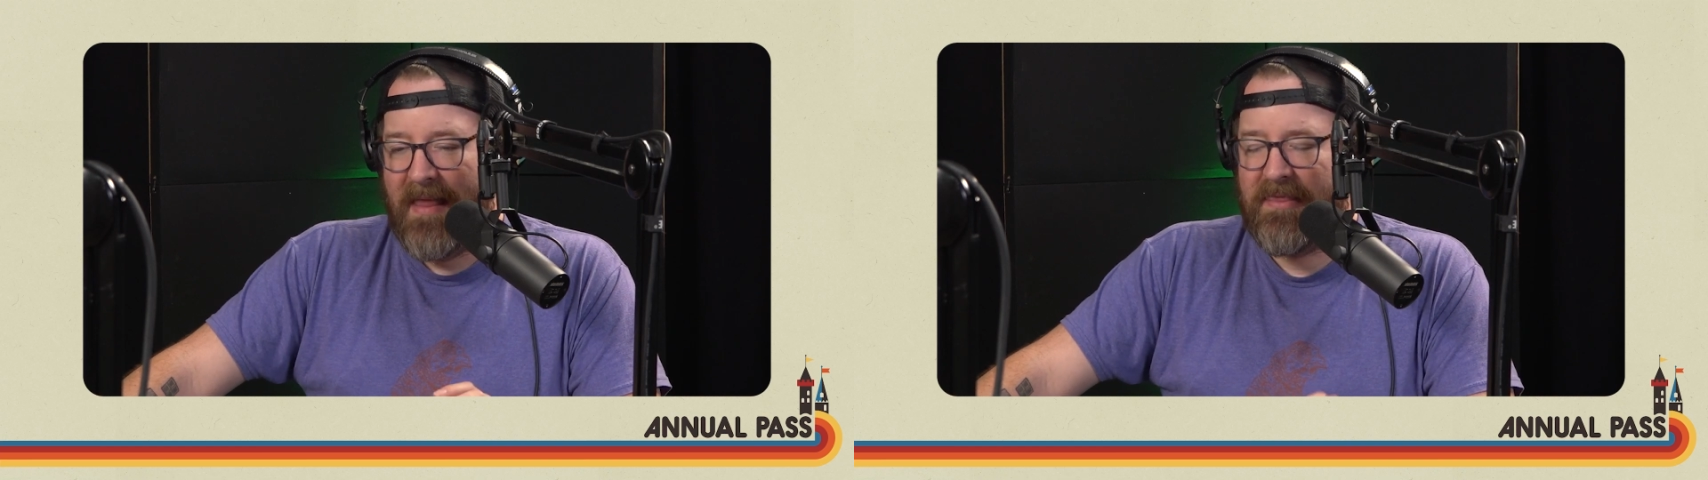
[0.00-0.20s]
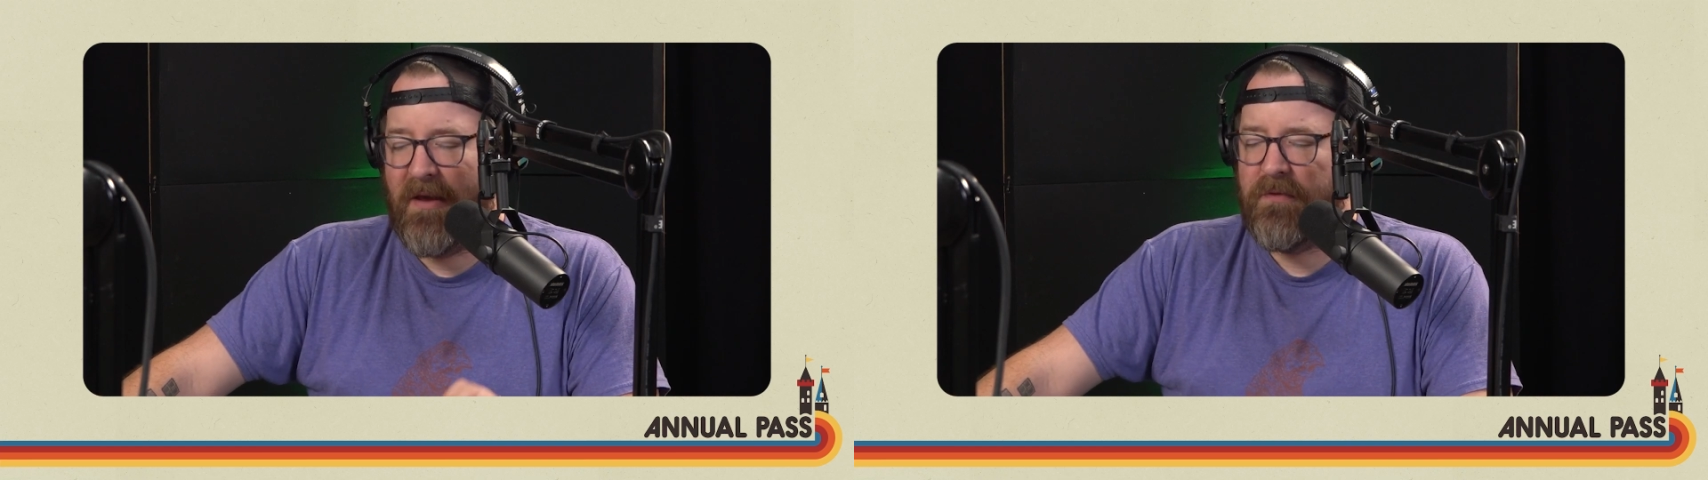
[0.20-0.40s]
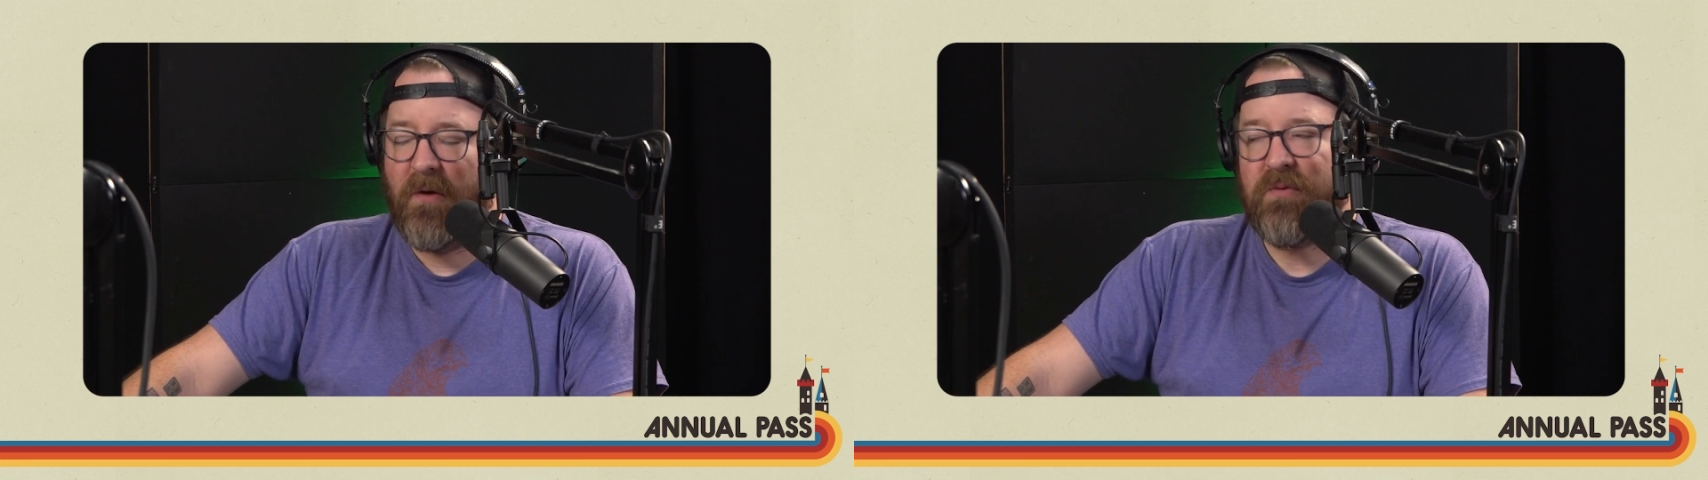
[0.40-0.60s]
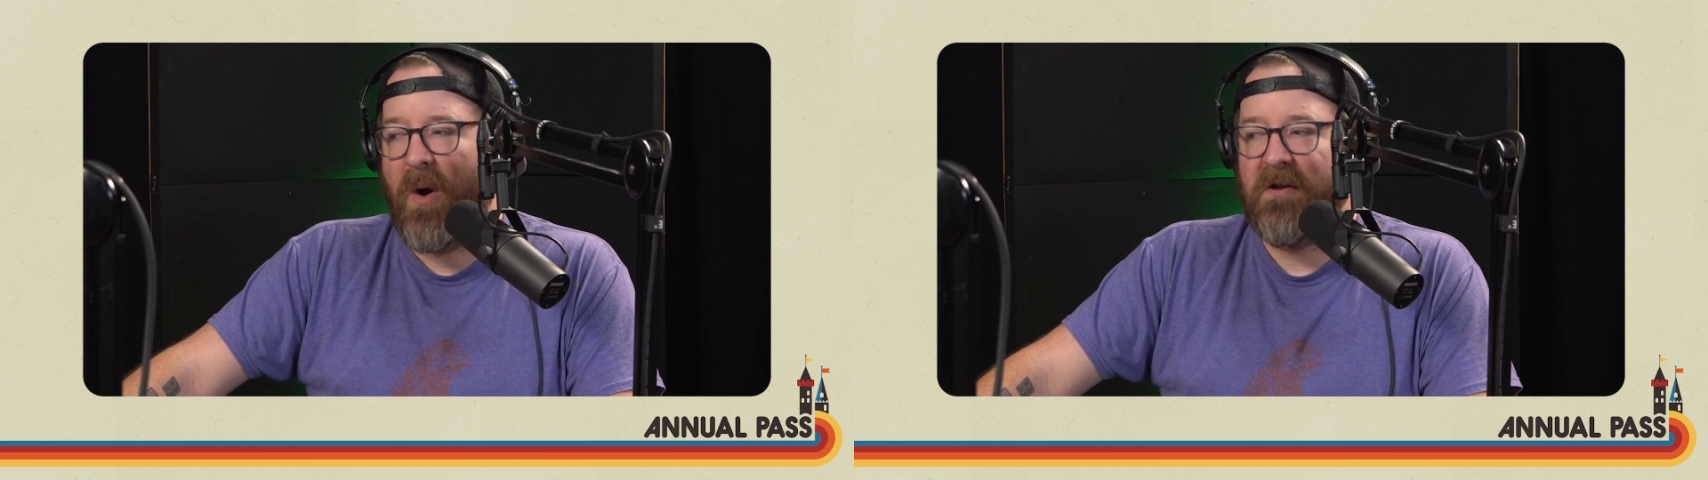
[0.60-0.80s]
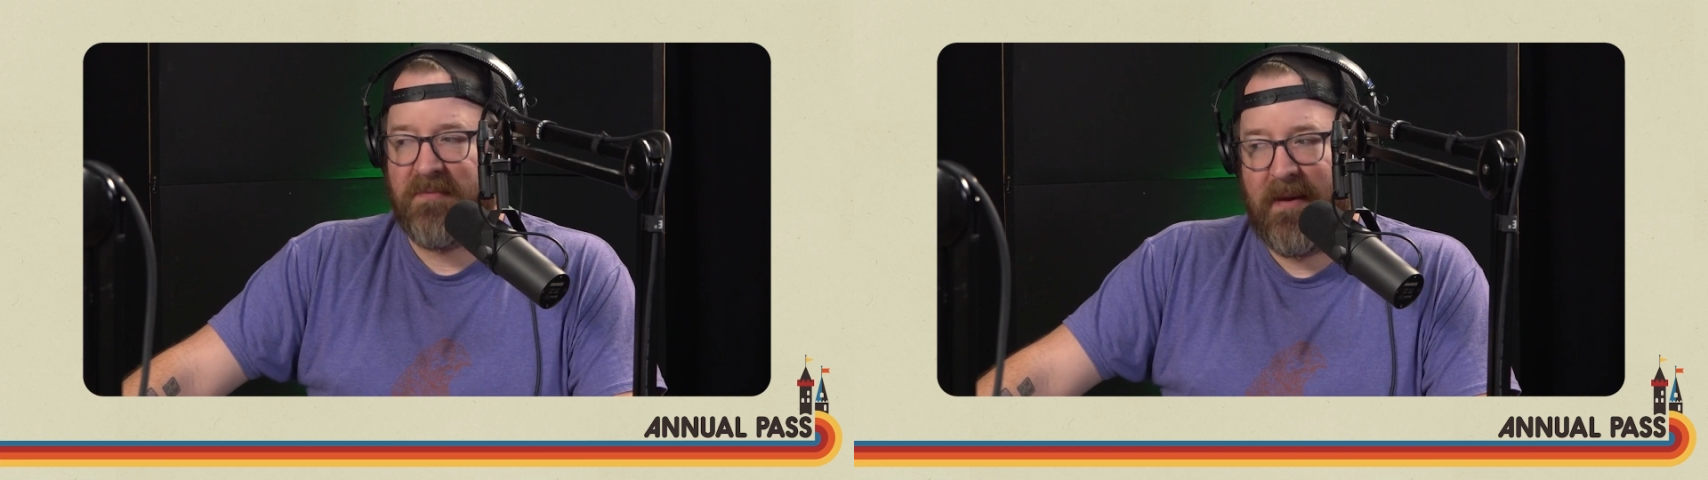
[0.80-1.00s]
those
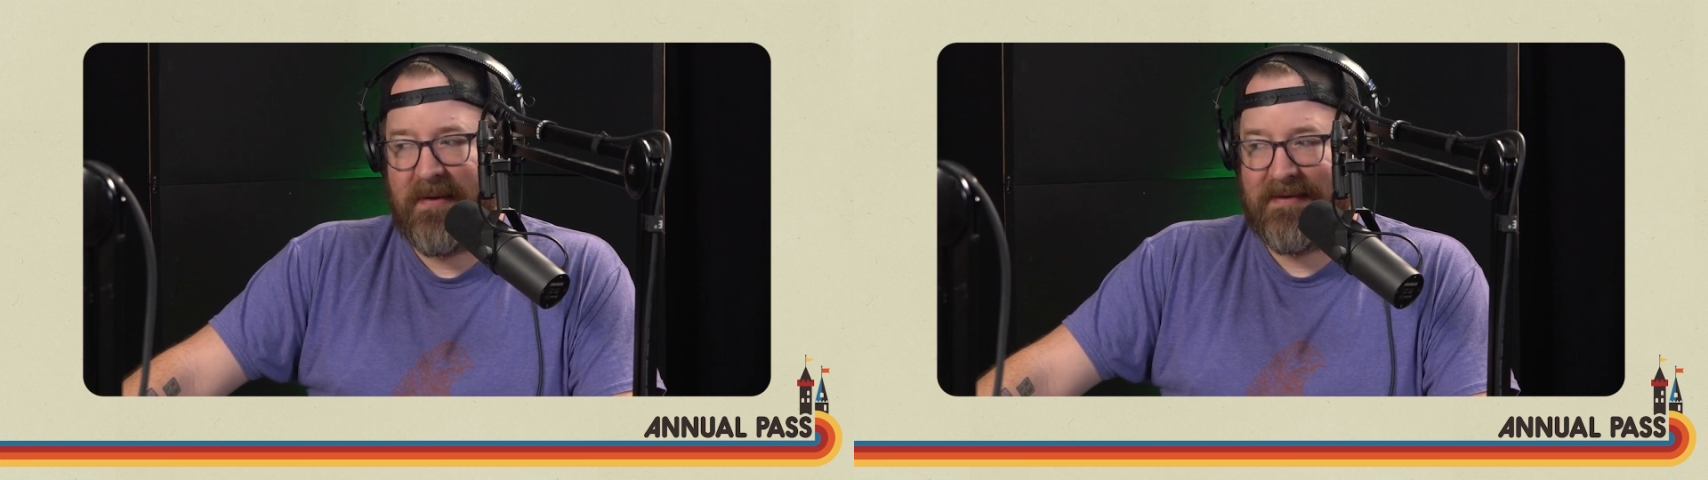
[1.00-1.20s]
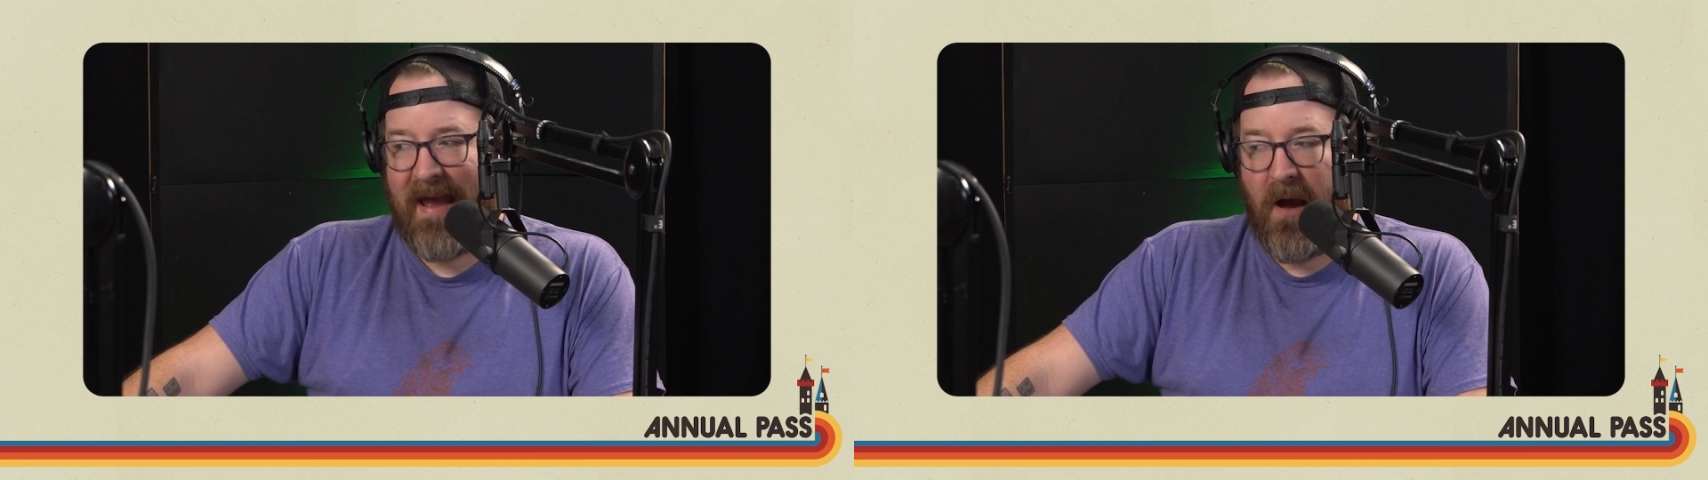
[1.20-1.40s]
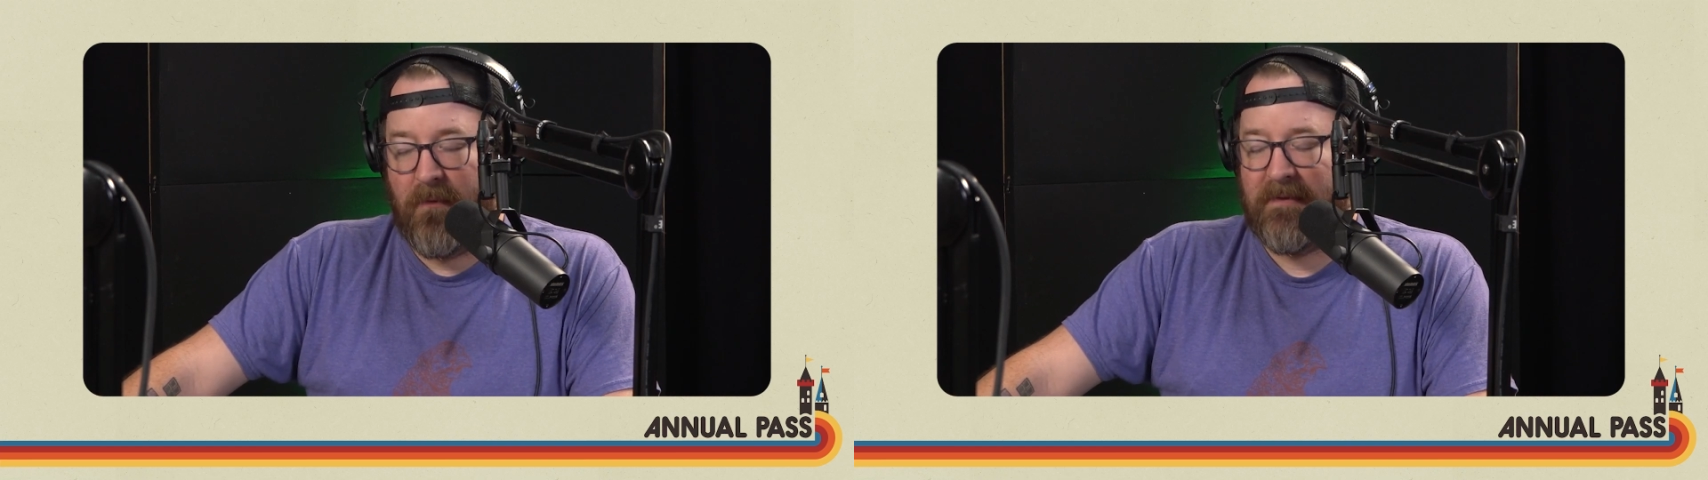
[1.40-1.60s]
walls may be down.